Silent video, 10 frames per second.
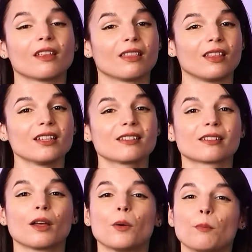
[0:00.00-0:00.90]

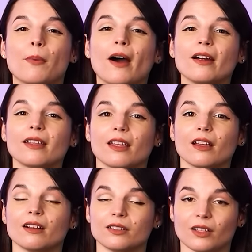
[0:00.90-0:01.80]
This
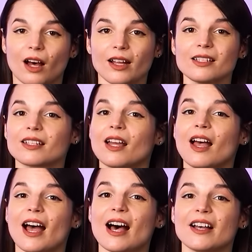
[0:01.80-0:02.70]
parking lot
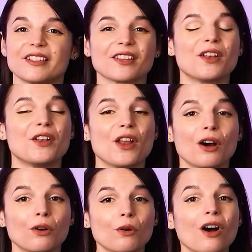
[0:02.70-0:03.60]
has
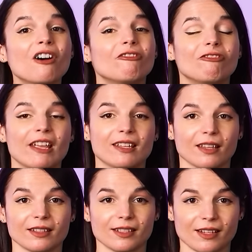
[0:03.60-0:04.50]
no
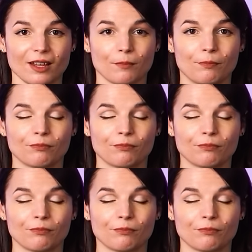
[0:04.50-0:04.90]
vacancy.